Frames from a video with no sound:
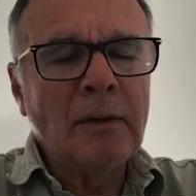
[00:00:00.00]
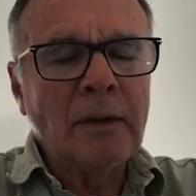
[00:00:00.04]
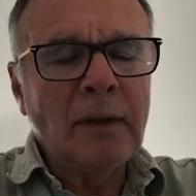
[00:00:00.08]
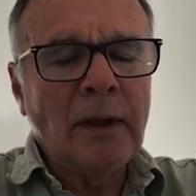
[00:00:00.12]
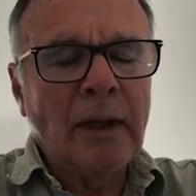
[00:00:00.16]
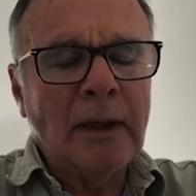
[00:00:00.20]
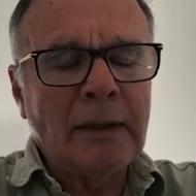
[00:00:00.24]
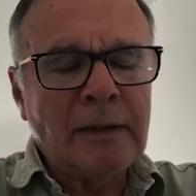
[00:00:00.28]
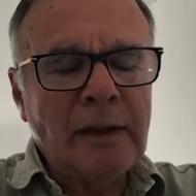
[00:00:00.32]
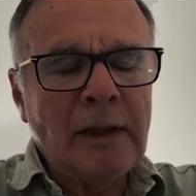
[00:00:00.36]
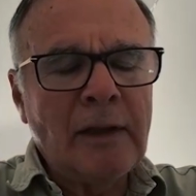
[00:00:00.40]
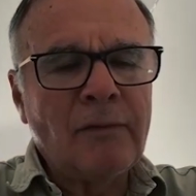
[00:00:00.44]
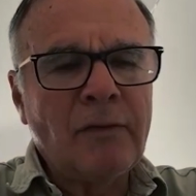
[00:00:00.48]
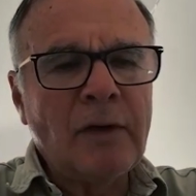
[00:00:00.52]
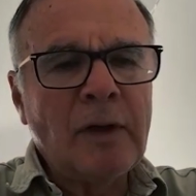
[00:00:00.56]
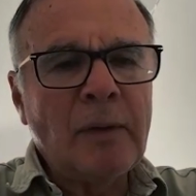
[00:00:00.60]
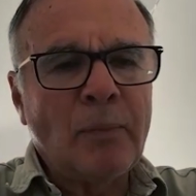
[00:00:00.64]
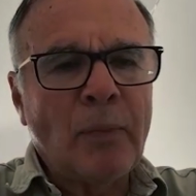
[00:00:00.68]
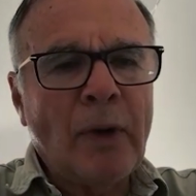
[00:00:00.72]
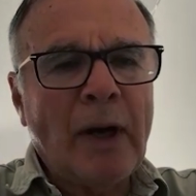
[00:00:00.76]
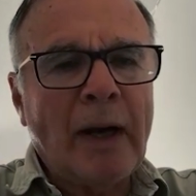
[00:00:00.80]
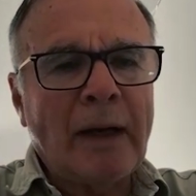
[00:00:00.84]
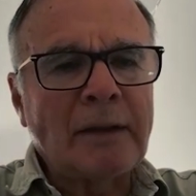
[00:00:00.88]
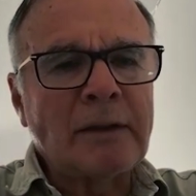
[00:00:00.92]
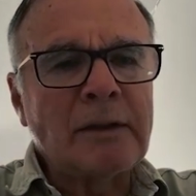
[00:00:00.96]
at every
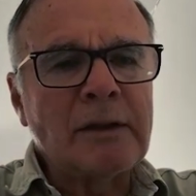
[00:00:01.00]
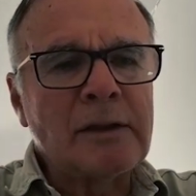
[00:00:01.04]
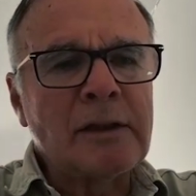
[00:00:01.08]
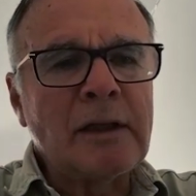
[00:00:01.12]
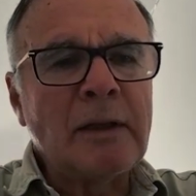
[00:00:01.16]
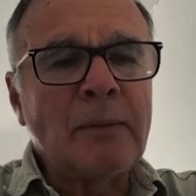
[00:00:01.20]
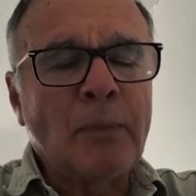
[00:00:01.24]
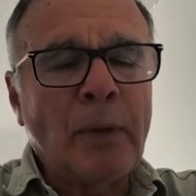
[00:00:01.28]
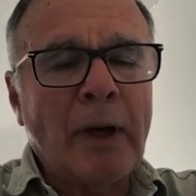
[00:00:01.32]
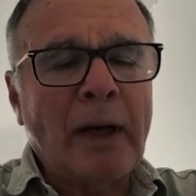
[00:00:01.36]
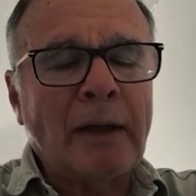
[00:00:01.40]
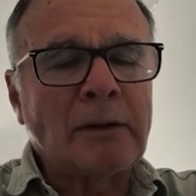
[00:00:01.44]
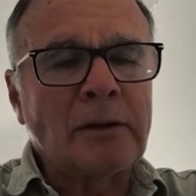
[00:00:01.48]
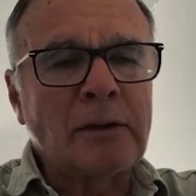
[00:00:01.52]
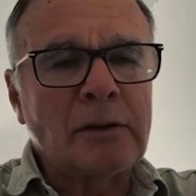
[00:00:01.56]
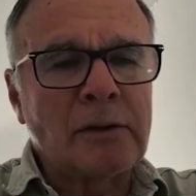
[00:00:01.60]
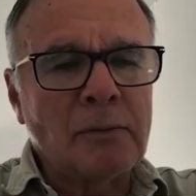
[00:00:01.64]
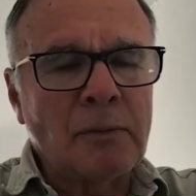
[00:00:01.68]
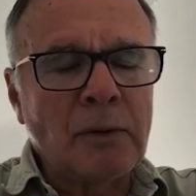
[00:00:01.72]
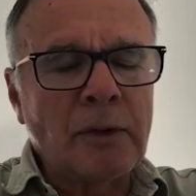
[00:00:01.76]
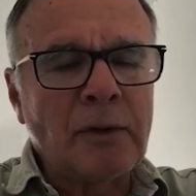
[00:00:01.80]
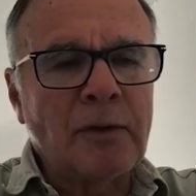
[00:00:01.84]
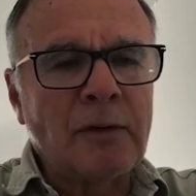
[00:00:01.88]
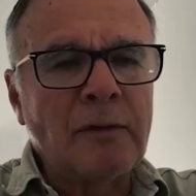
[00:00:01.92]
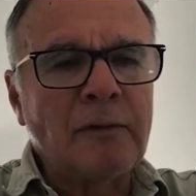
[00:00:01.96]
practice, he
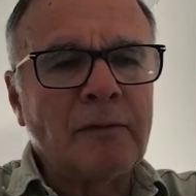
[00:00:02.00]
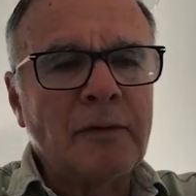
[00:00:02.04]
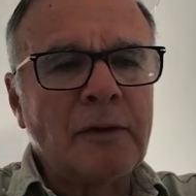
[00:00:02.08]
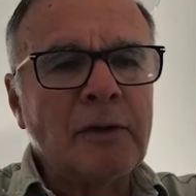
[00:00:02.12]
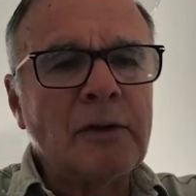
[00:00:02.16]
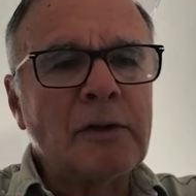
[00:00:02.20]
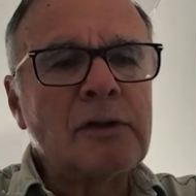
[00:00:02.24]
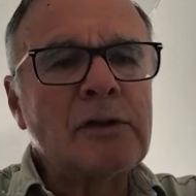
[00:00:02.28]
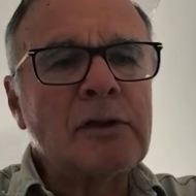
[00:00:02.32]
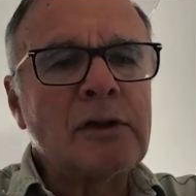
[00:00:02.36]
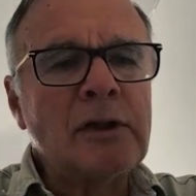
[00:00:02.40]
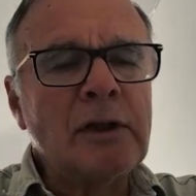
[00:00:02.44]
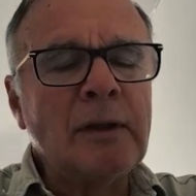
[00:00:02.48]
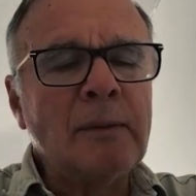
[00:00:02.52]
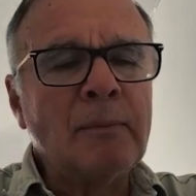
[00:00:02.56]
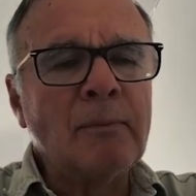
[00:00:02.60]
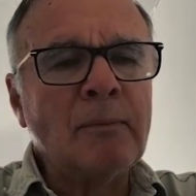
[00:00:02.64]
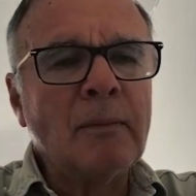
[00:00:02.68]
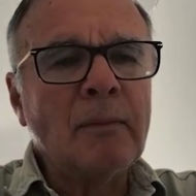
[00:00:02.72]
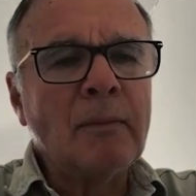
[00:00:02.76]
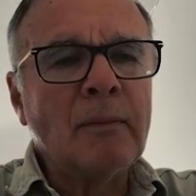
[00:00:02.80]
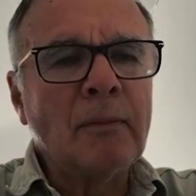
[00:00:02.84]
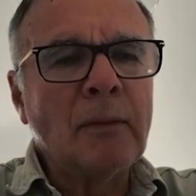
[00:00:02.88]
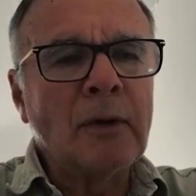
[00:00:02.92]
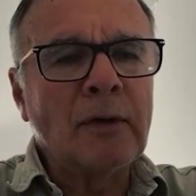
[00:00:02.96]
practiced with the first team
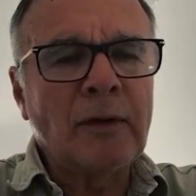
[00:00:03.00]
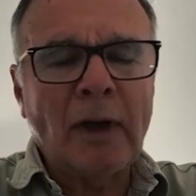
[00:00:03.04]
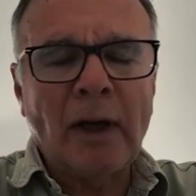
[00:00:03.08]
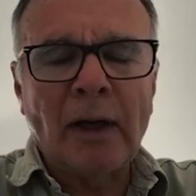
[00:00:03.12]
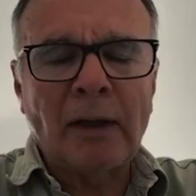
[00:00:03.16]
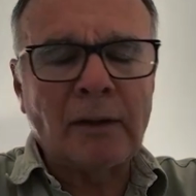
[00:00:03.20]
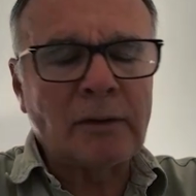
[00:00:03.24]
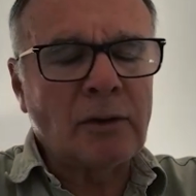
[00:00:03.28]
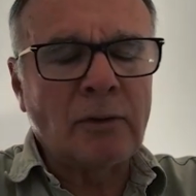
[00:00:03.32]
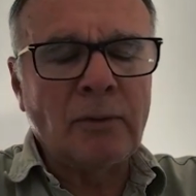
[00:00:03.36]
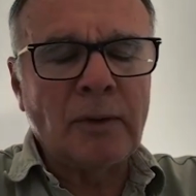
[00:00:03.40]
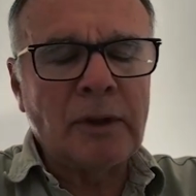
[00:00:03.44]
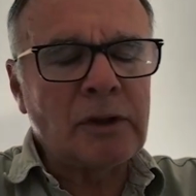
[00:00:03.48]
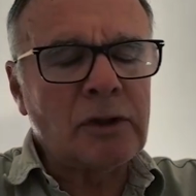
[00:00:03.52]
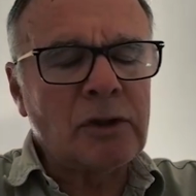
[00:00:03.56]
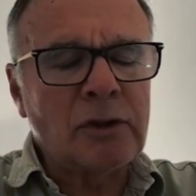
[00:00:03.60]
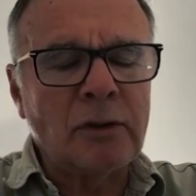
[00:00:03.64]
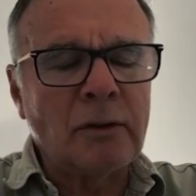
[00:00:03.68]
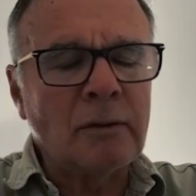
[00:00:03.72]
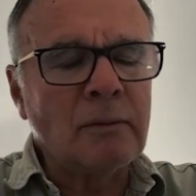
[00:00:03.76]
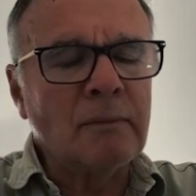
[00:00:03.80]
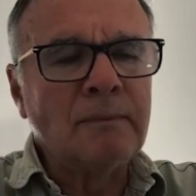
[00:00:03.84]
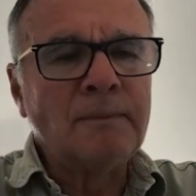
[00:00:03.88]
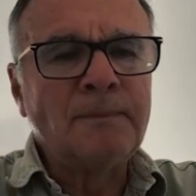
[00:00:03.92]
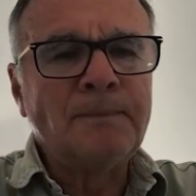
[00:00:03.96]
without
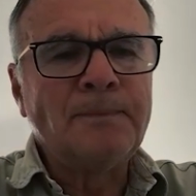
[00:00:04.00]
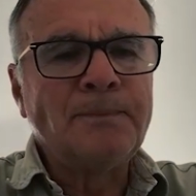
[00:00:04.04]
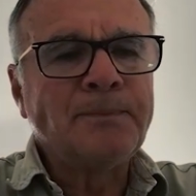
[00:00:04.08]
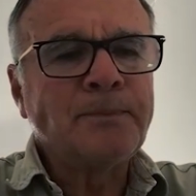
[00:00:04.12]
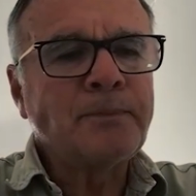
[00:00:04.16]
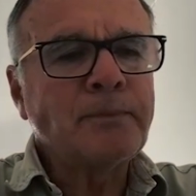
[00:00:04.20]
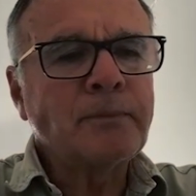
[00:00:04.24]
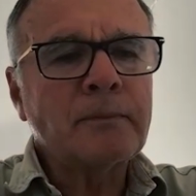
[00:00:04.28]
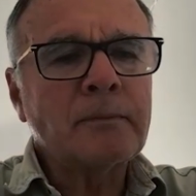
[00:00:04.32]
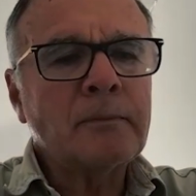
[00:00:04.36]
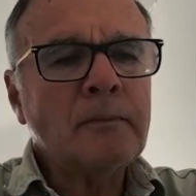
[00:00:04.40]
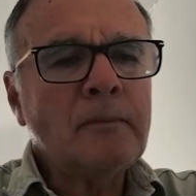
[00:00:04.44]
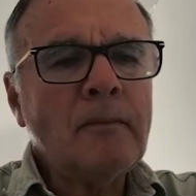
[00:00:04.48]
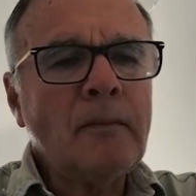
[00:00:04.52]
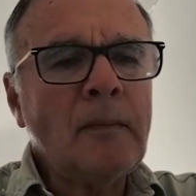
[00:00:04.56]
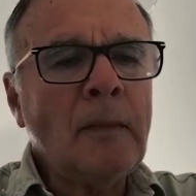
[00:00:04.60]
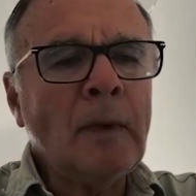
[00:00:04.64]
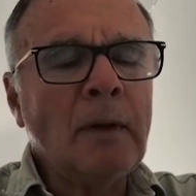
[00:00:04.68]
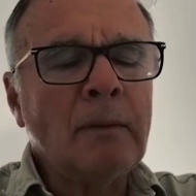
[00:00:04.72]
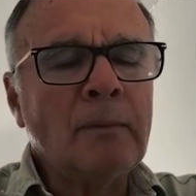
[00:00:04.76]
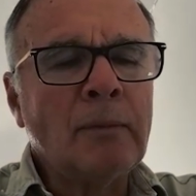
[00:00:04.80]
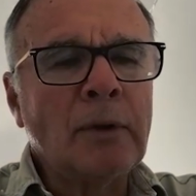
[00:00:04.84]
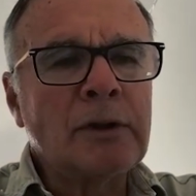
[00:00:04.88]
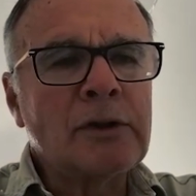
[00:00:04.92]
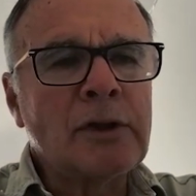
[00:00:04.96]
question.
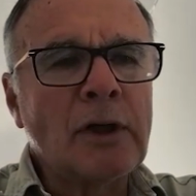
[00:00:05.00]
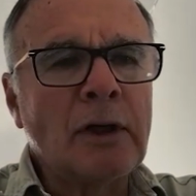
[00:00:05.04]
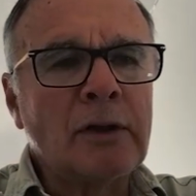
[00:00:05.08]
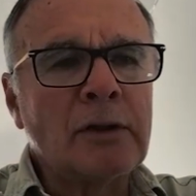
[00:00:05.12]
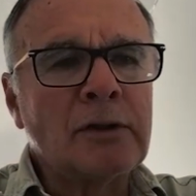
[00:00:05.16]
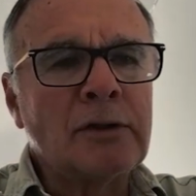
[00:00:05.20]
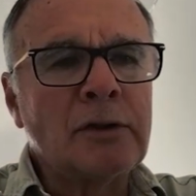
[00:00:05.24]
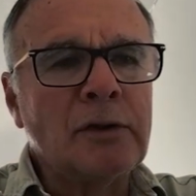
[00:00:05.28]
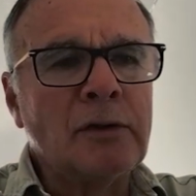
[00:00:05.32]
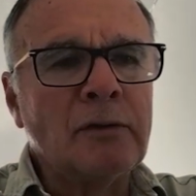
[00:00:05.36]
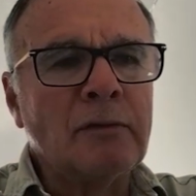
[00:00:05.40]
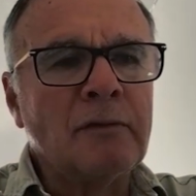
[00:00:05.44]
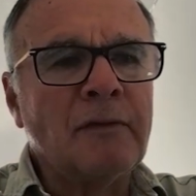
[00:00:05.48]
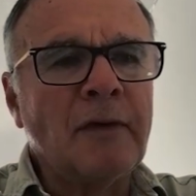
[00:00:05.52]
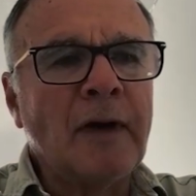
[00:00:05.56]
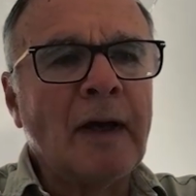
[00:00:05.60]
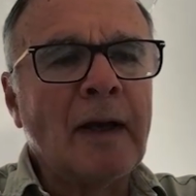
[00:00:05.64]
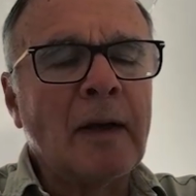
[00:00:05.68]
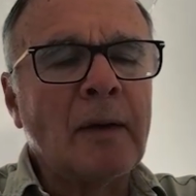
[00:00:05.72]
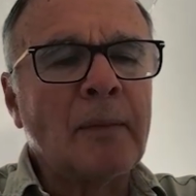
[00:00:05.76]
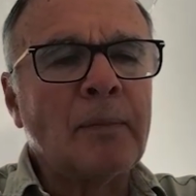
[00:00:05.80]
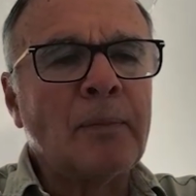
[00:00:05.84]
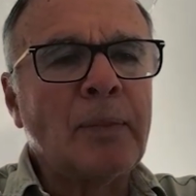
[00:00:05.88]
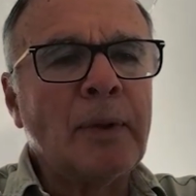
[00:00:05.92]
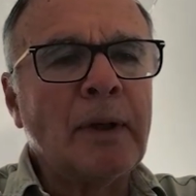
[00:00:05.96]
But so to
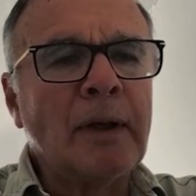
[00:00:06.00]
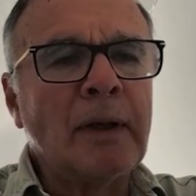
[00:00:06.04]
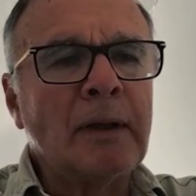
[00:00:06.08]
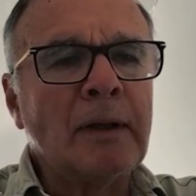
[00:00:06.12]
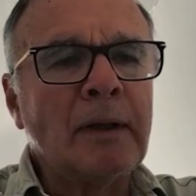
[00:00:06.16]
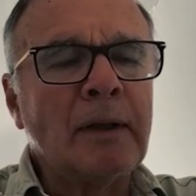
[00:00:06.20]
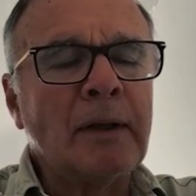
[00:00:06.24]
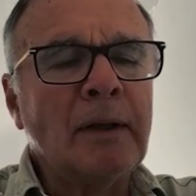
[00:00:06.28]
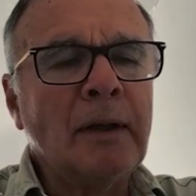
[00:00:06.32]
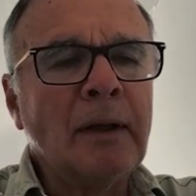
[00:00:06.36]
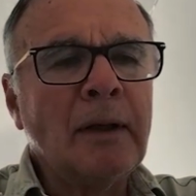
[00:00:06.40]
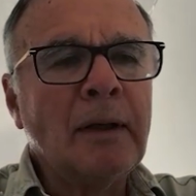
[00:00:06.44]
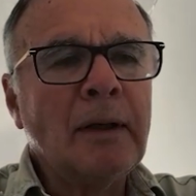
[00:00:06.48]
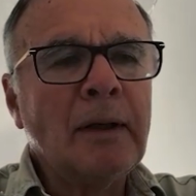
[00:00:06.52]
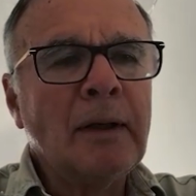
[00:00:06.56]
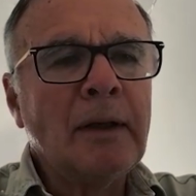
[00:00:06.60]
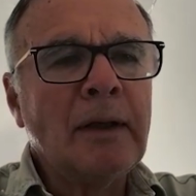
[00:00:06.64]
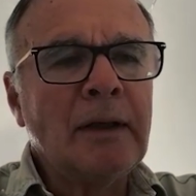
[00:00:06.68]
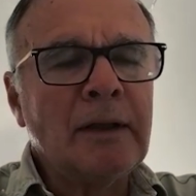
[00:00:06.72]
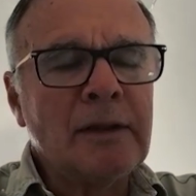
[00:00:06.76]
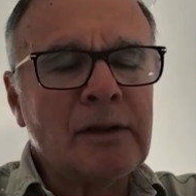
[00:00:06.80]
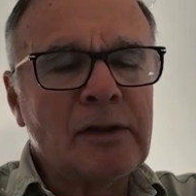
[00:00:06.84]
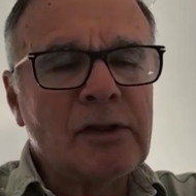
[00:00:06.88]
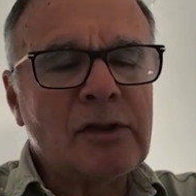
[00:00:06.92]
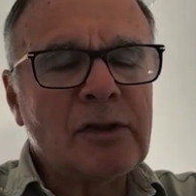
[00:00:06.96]
developing
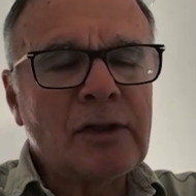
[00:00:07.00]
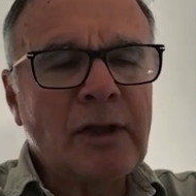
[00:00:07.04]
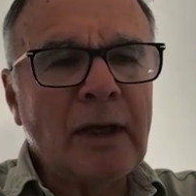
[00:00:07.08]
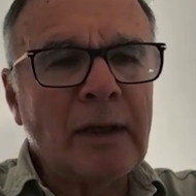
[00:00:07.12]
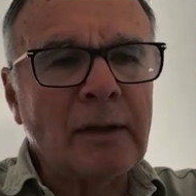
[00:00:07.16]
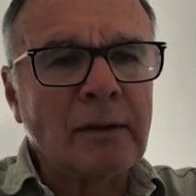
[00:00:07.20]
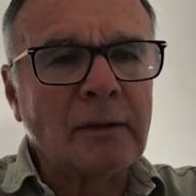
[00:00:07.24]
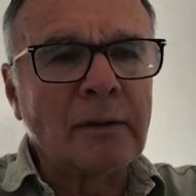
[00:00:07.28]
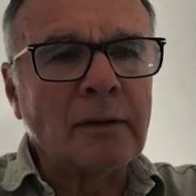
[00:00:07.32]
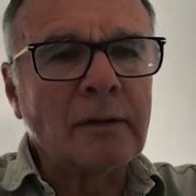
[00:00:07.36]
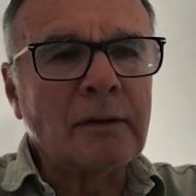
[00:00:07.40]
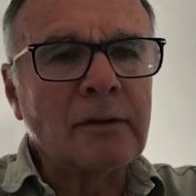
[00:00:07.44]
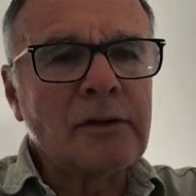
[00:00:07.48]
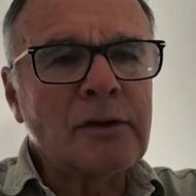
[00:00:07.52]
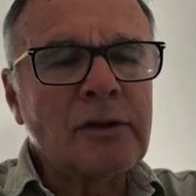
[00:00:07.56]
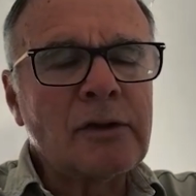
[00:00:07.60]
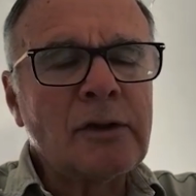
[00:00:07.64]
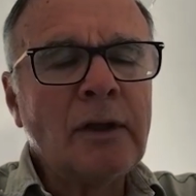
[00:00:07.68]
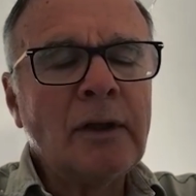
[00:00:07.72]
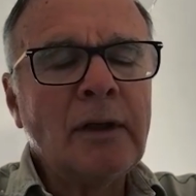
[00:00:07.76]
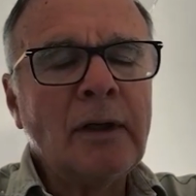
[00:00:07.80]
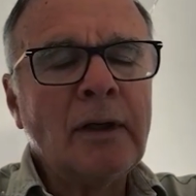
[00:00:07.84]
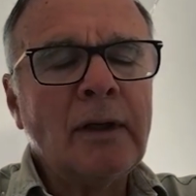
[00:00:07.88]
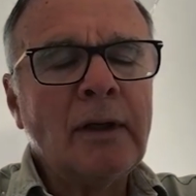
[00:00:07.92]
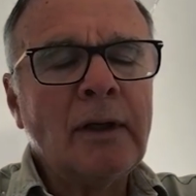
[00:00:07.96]
his skills,
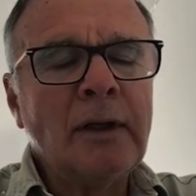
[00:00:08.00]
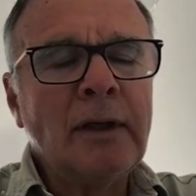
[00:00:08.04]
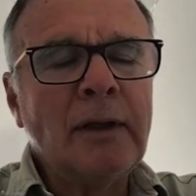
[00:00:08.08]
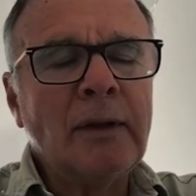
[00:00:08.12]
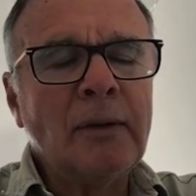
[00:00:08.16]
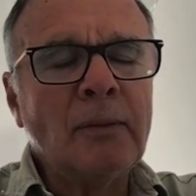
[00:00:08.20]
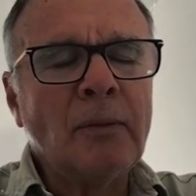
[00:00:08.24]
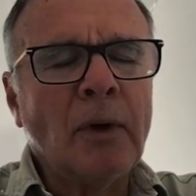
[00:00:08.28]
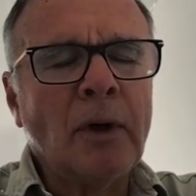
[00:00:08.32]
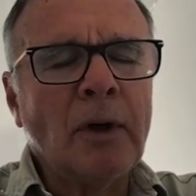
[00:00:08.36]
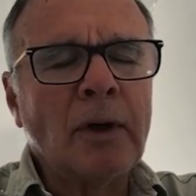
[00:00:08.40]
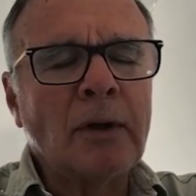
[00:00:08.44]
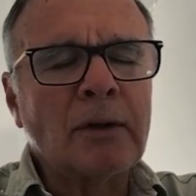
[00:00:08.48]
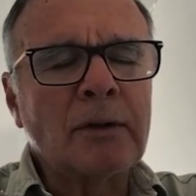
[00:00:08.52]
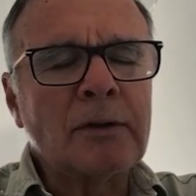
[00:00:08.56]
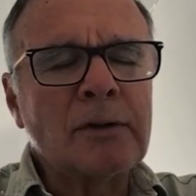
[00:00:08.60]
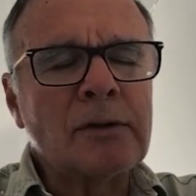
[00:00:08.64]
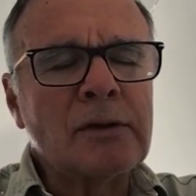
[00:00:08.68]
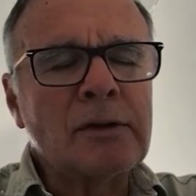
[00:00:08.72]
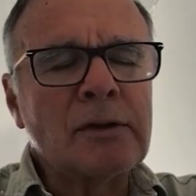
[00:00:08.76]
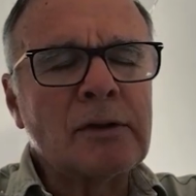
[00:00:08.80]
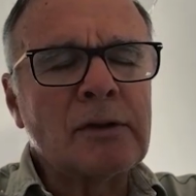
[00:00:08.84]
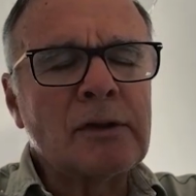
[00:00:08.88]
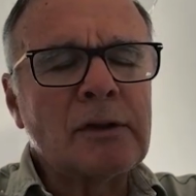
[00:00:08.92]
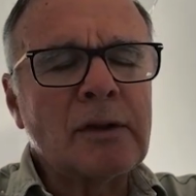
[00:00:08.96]
he
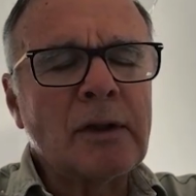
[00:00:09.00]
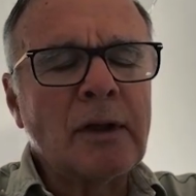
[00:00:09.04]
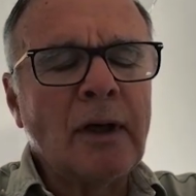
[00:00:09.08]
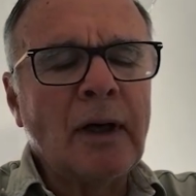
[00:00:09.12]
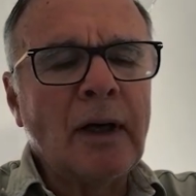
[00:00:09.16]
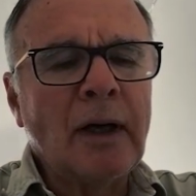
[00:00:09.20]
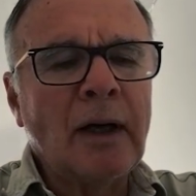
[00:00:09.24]
was